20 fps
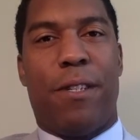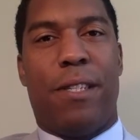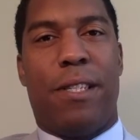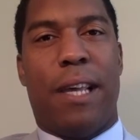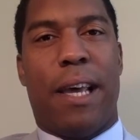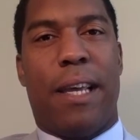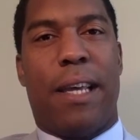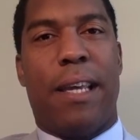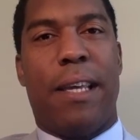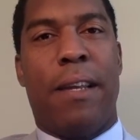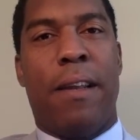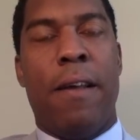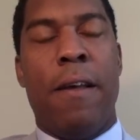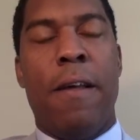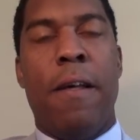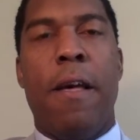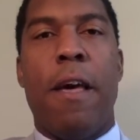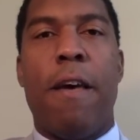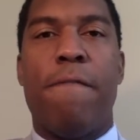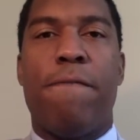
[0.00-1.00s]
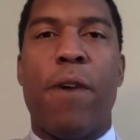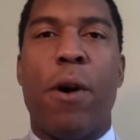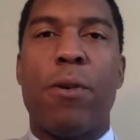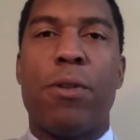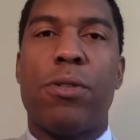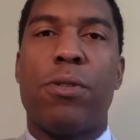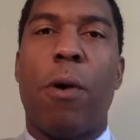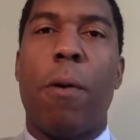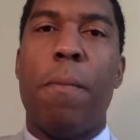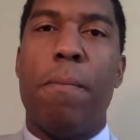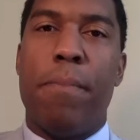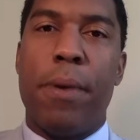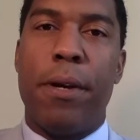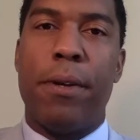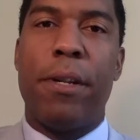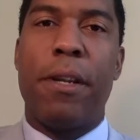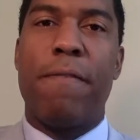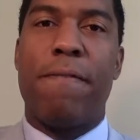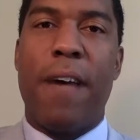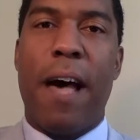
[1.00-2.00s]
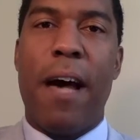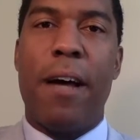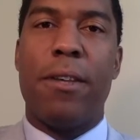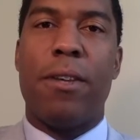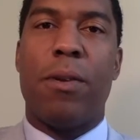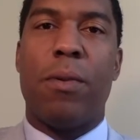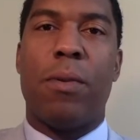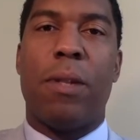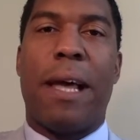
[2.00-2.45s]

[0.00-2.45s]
a second and focus on building value.